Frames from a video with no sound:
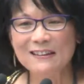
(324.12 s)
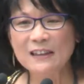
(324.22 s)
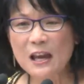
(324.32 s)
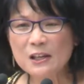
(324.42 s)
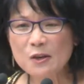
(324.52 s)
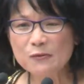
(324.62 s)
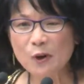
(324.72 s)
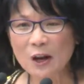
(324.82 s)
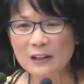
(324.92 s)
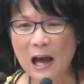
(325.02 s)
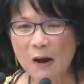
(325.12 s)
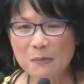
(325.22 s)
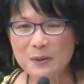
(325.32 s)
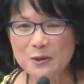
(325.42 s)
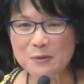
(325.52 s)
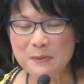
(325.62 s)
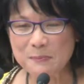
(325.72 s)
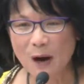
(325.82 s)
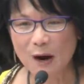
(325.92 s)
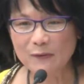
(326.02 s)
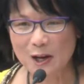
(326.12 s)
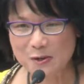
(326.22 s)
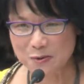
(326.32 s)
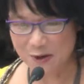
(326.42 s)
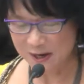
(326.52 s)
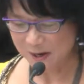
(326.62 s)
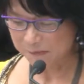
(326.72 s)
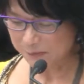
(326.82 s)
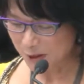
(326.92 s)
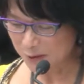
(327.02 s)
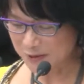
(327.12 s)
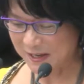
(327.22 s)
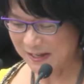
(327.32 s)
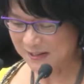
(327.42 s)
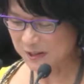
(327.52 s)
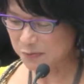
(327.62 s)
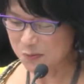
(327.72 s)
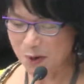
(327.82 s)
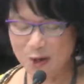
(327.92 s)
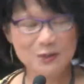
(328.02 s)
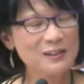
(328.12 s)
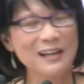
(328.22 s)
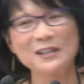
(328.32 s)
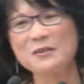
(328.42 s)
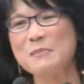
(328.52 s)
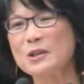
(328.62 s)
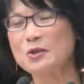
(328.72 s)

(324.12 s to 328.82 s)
thank you for allowing me to be part of that creative process as we worked together to make